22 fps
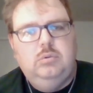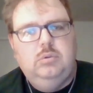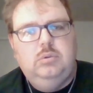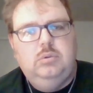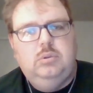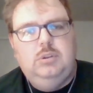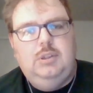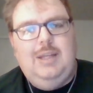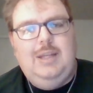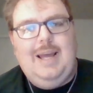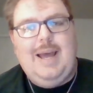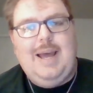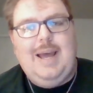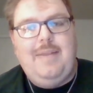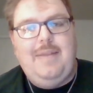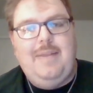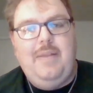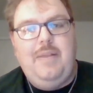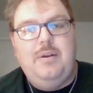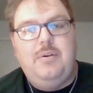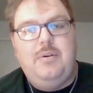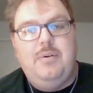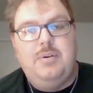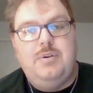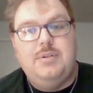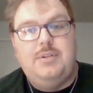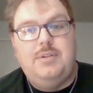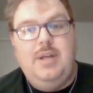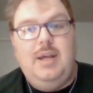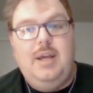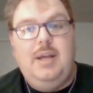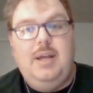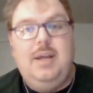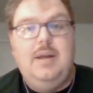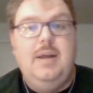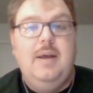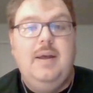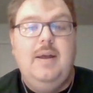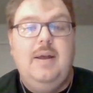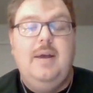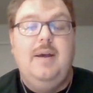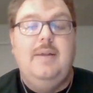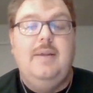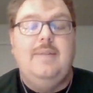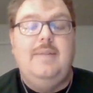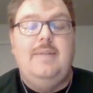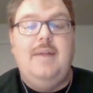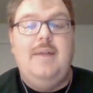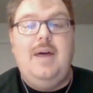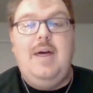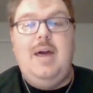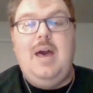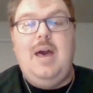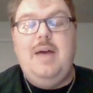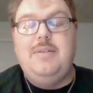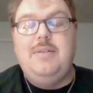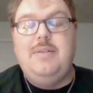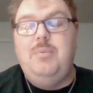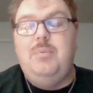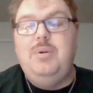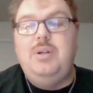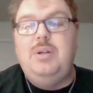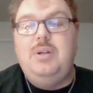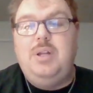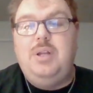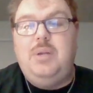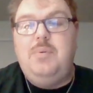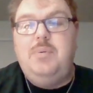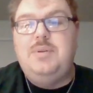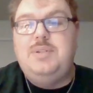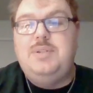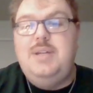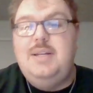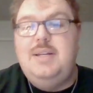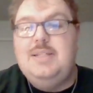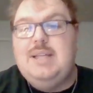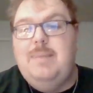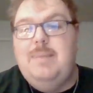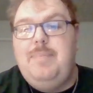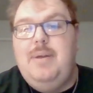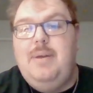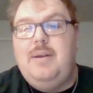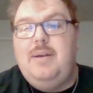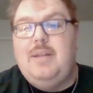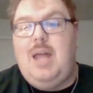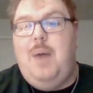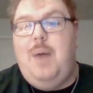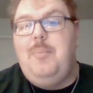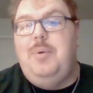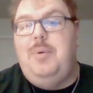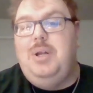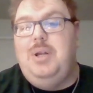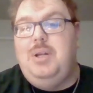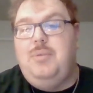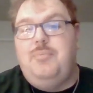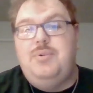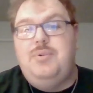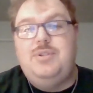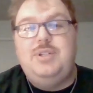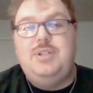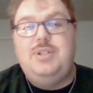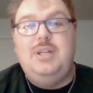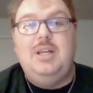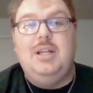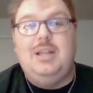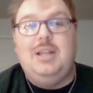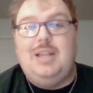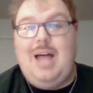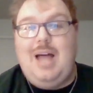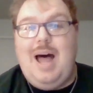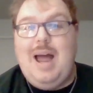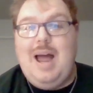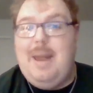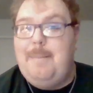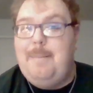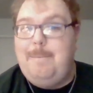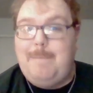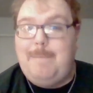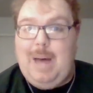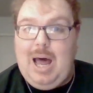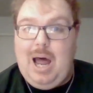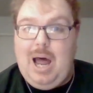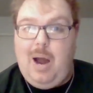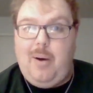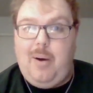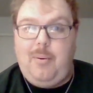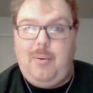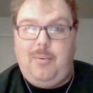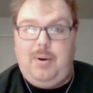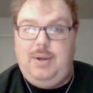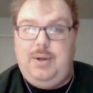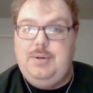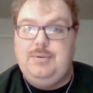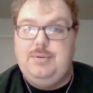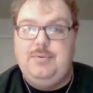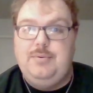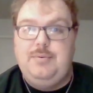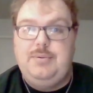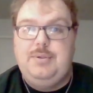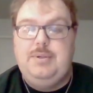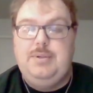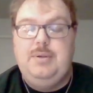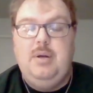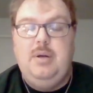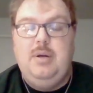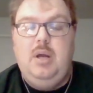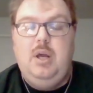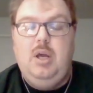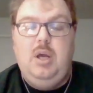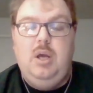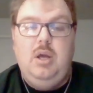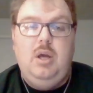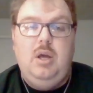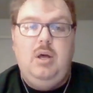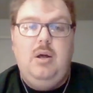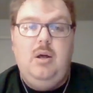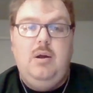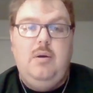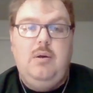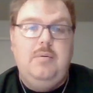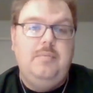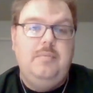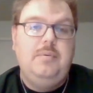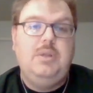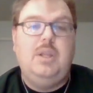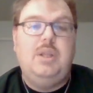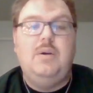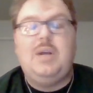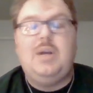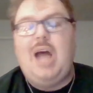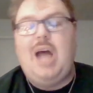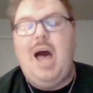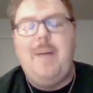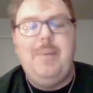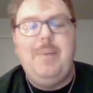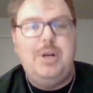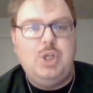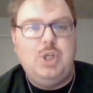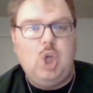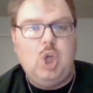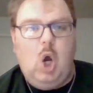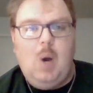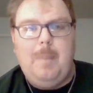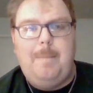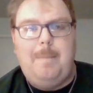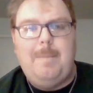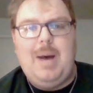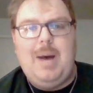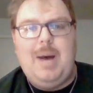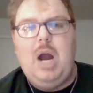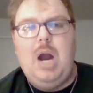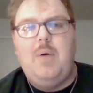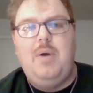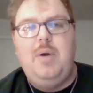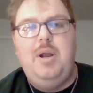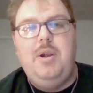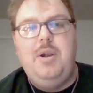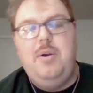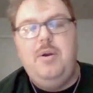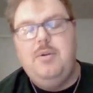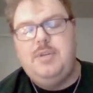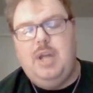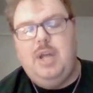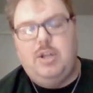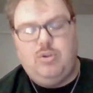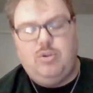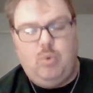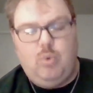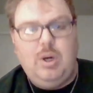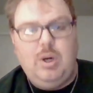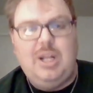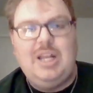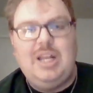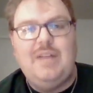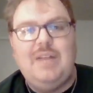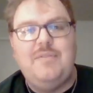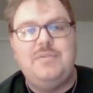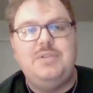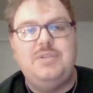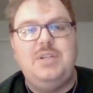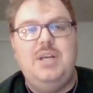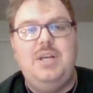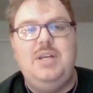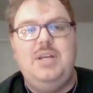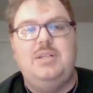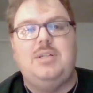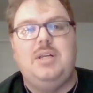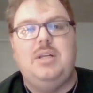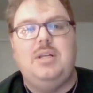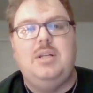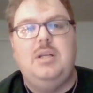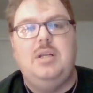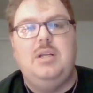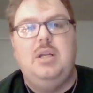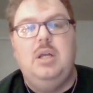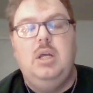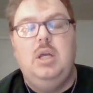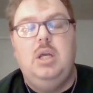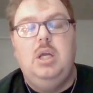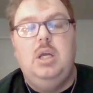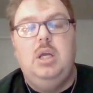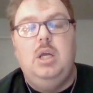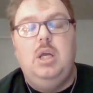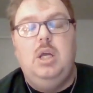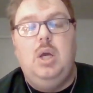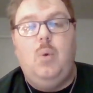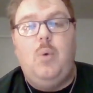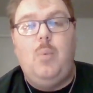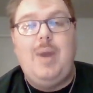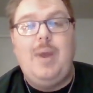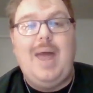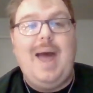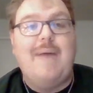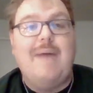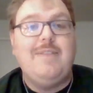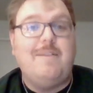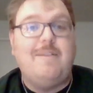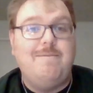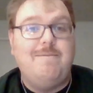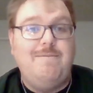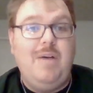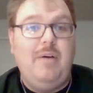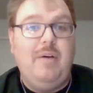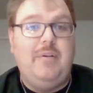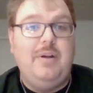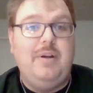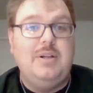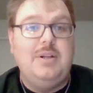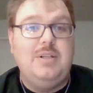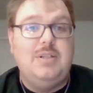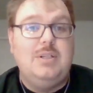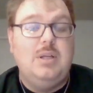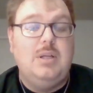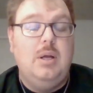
yeah, and then of course they, and, and, then we then we see something that we we see a lot in Power Rangers. The common show of Power Rangers that toward the end of the season, we have the villains